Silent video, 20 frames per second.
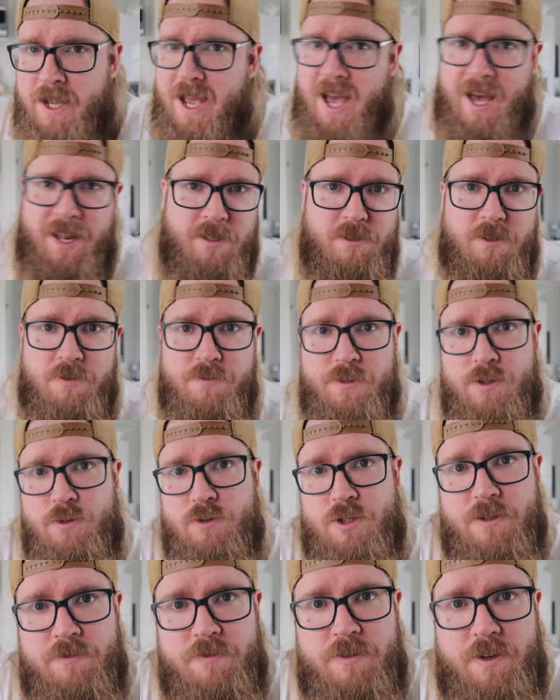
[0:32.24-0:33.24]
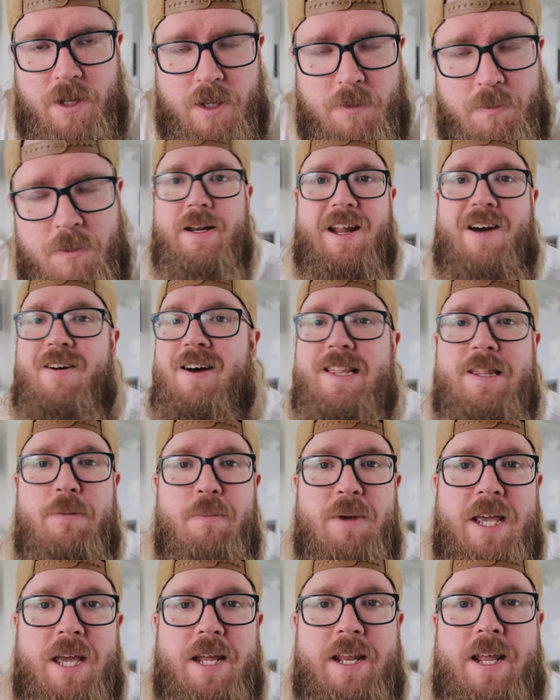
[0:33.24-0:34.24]
Canon to Fujifilm. Now at the
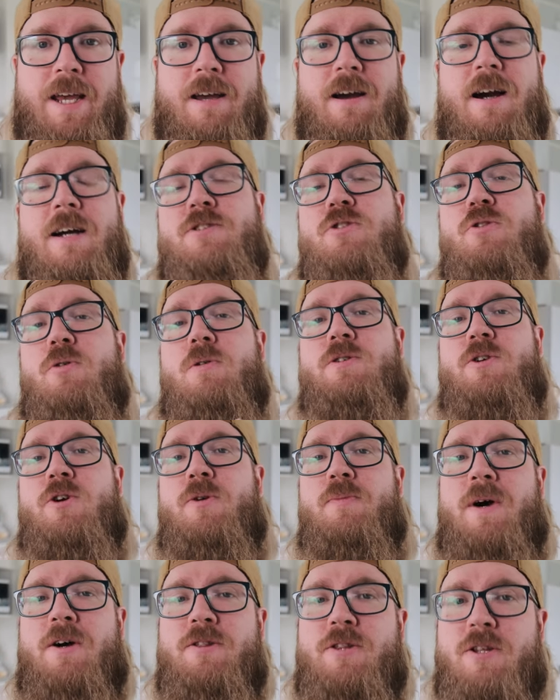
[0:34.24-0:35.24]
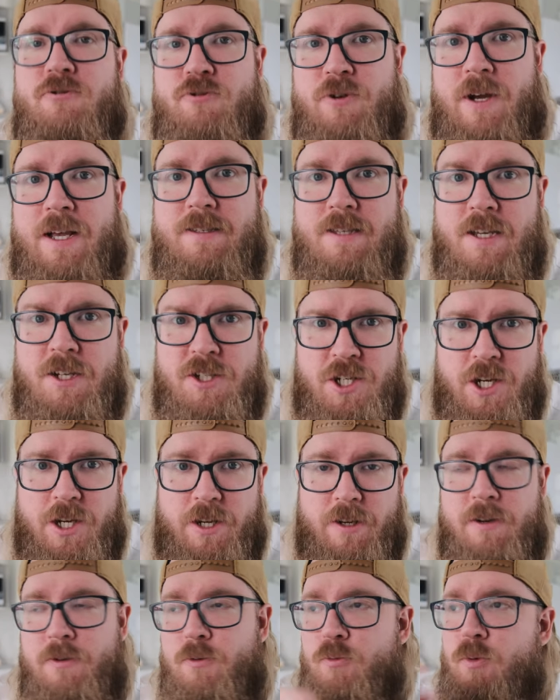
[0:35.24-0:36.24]
beginning I told you about the
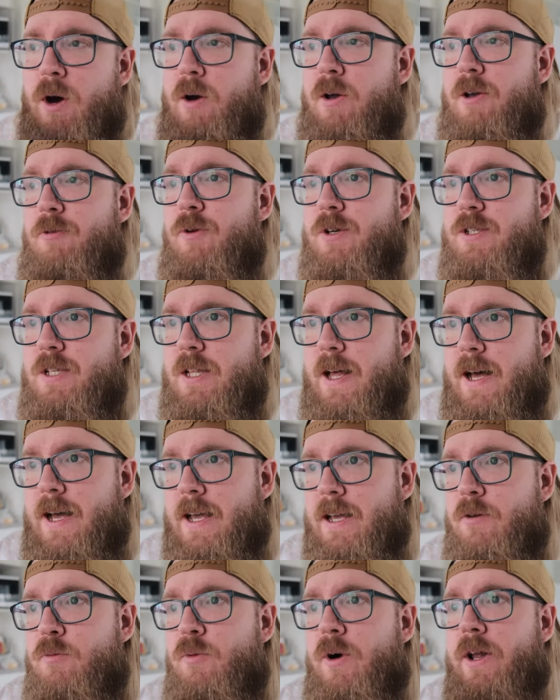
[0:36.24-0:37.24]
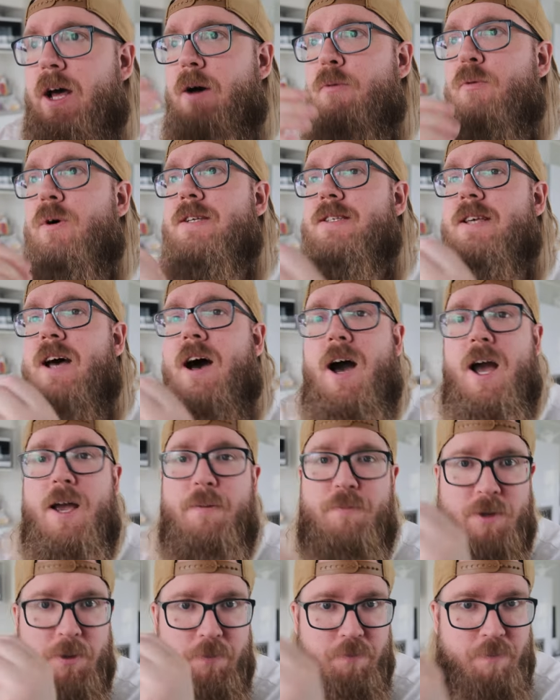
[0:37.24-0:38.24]
transition, what it was like, what I was
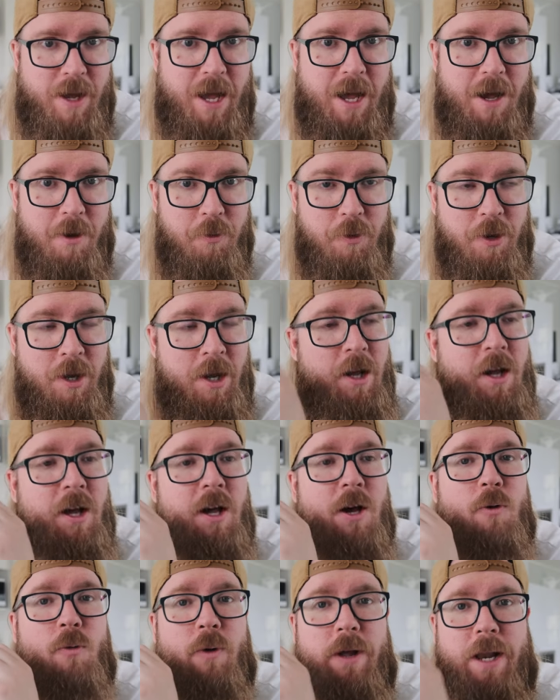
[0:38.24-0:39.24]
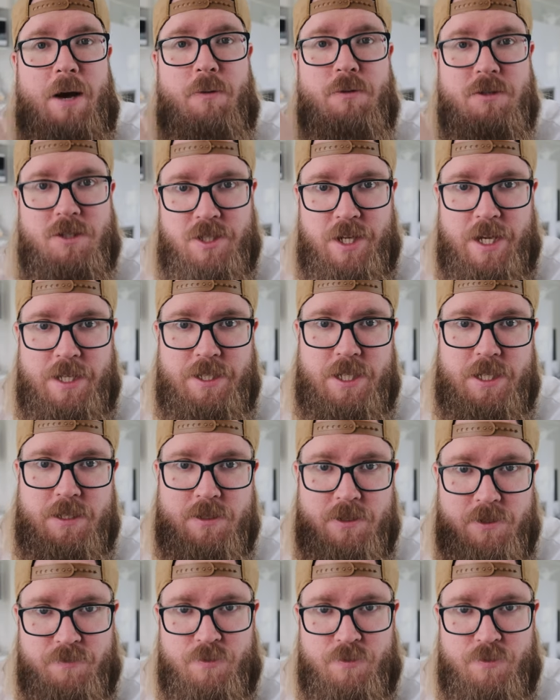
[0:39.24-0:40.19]
hyped about when I was changing to